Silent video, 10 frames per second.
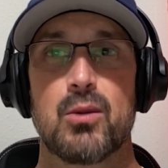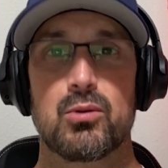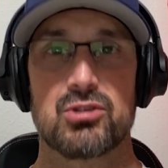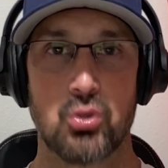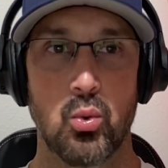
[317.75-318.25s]

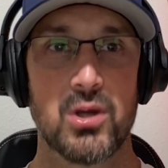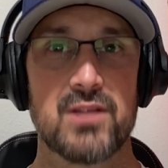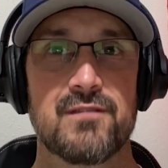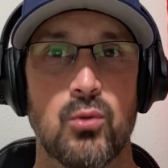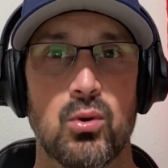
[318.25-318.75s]
there were
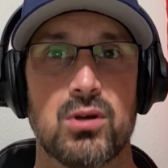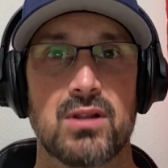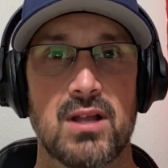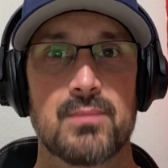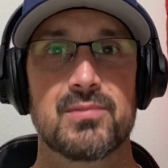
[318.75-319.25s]
24
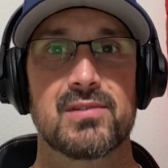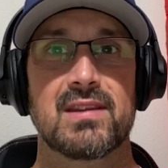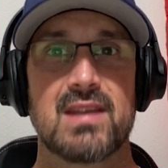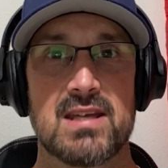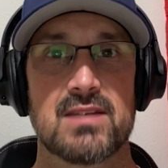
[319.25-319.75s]

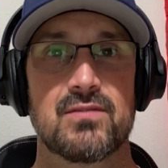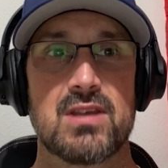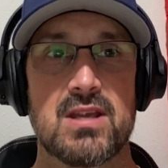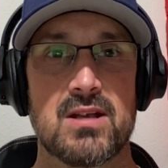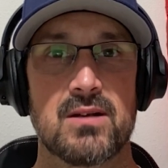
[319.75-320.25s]
clubs at the end
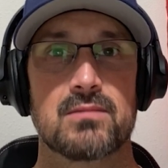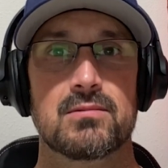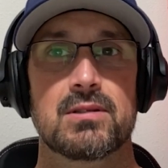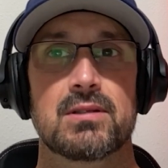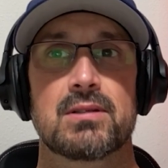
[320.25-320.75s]
of the year
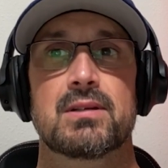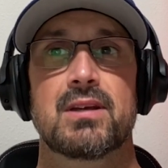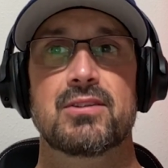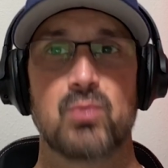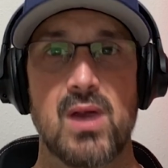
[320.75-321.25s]

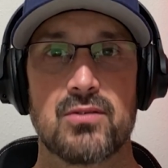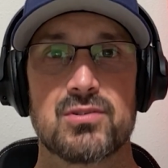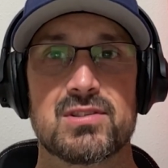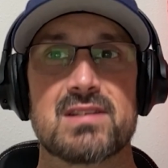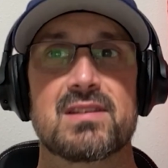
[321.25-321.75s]
in the
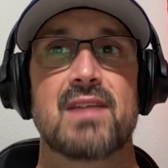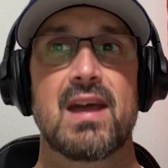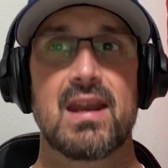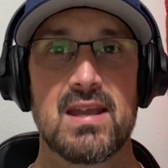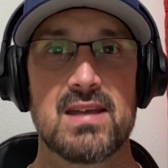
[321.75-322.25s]
regular season
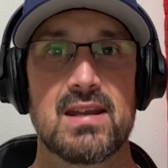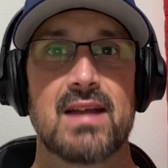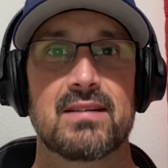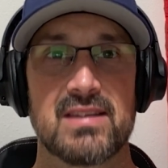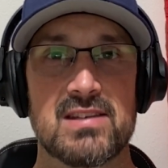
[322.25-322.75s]
that hit
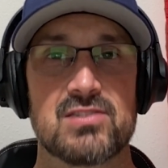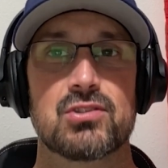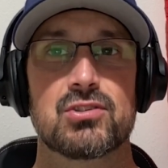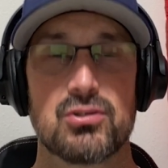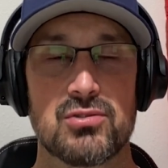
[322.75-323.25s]
at
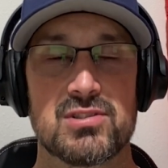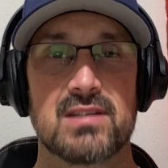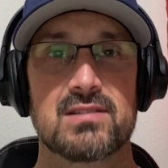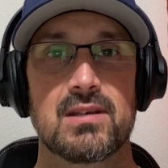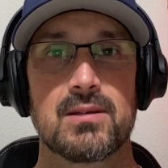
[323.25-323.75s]
least
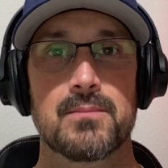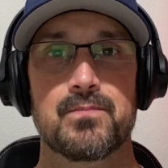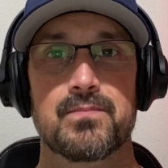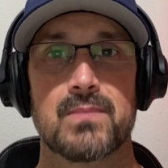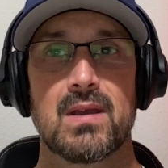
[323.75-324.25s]
260.
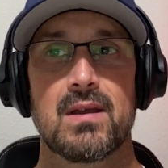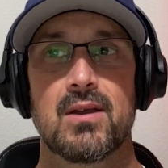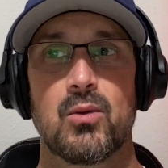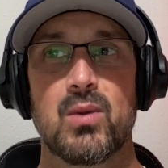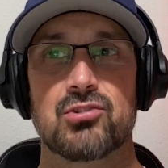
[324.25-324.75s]

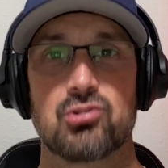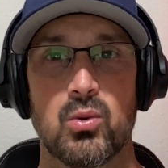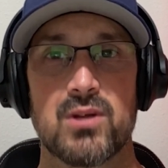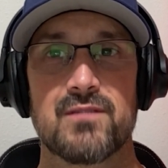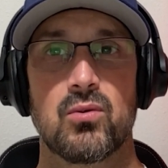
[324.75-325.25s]
We had
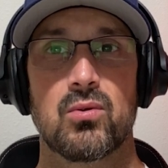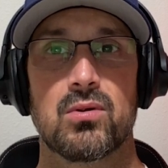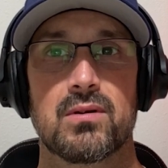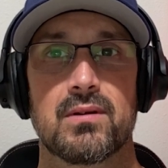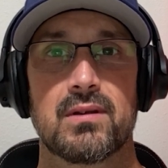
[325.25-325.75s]

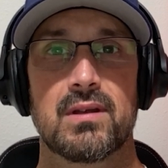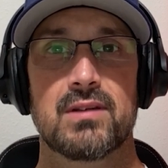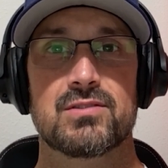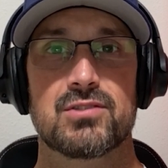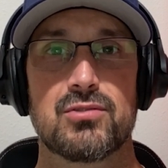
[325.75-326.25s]
24
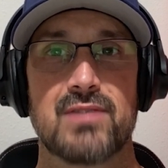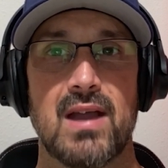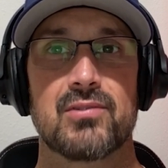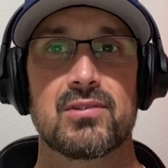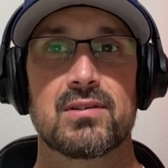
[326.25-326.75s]
in
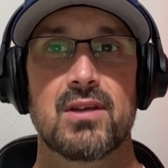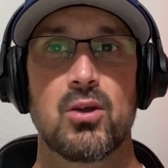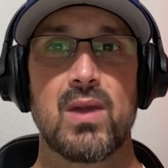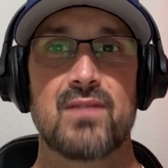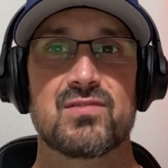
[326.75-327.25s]
2000.
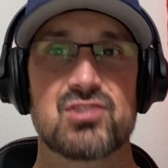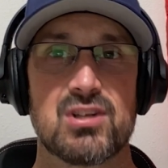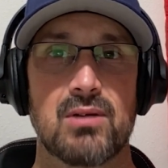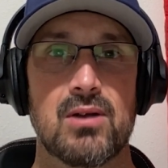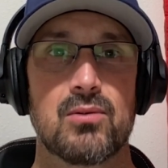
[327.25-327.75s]
We have
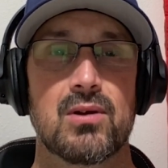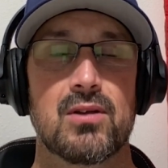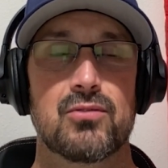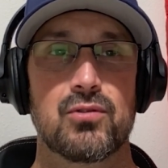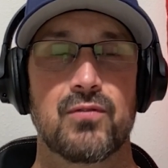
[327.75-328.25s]
0
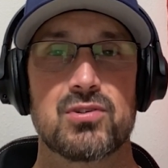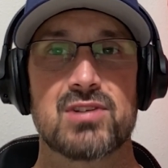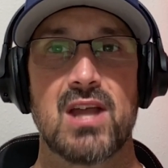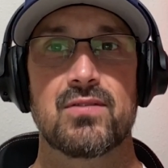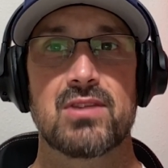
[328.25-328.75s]
through the
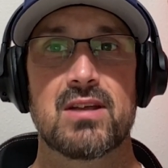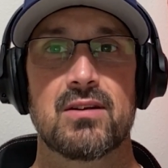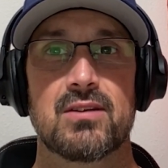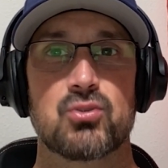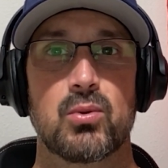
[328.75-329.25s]
first half of the
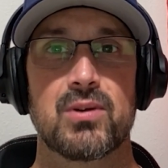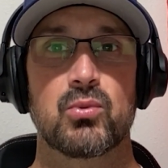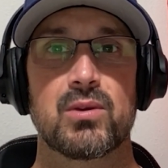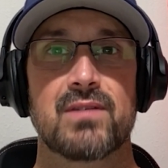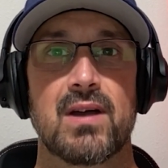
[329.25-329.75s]
year in
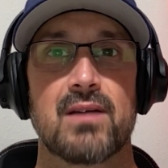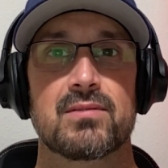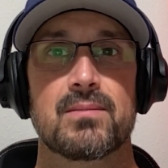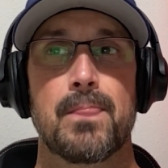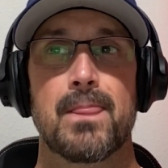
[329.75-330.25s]
2025.